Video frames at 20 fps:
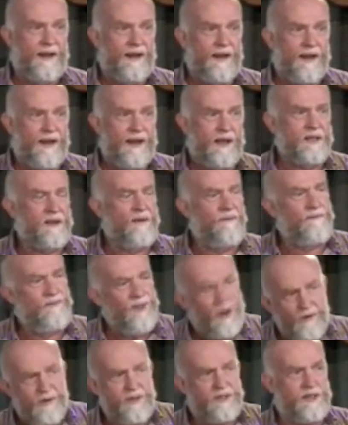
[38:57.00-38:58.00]
It's a
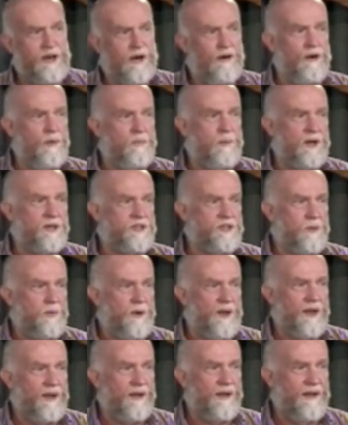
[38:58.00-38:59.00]
very scary place to
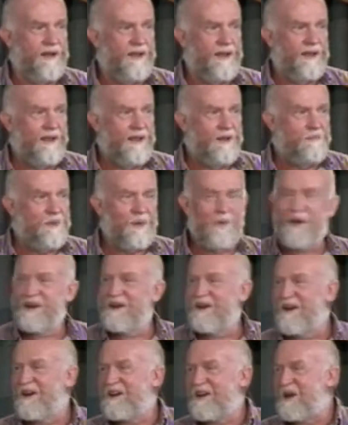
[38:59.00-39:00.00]
be. But when
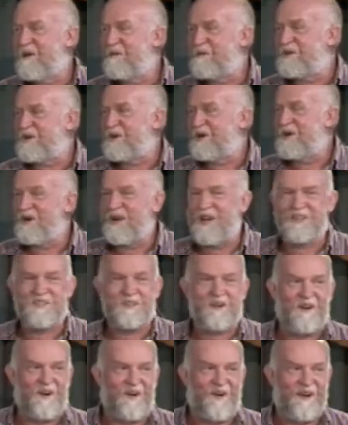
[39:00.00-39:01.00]
God comes through, who gets the
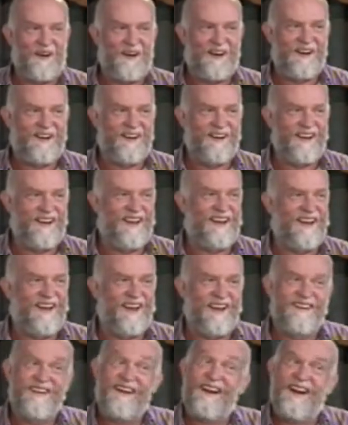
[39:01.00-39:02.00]
glory?
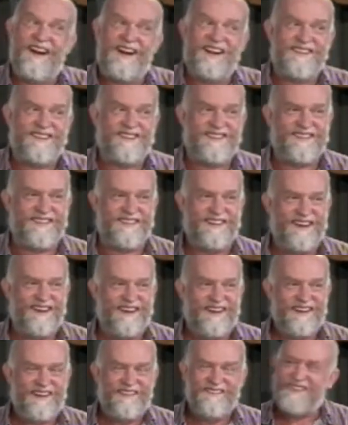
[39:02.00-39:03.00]
Not us,
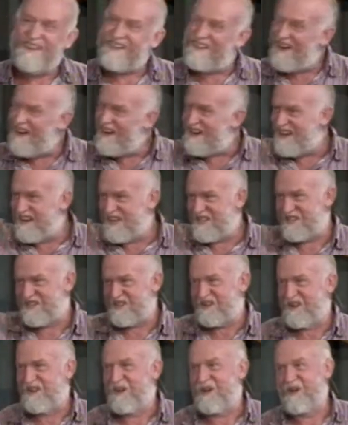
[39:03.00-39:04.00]
but God gets
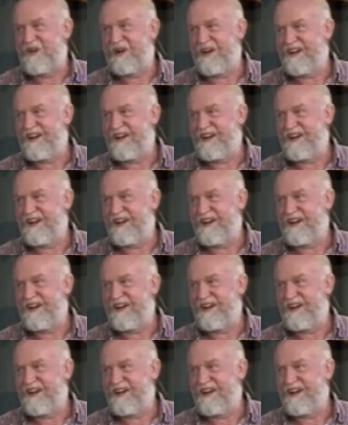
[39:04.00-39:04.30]
the glory,